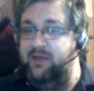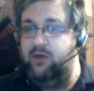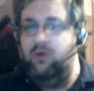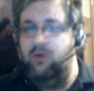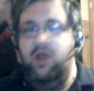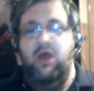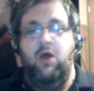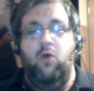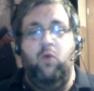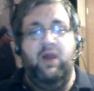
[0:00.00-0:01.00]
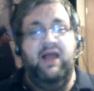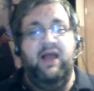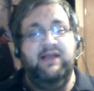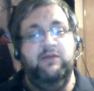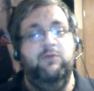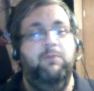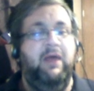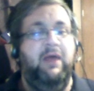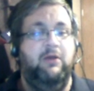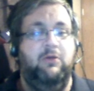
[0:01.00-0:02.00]
know what I can do
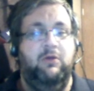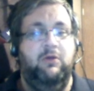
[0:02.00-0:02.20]
better.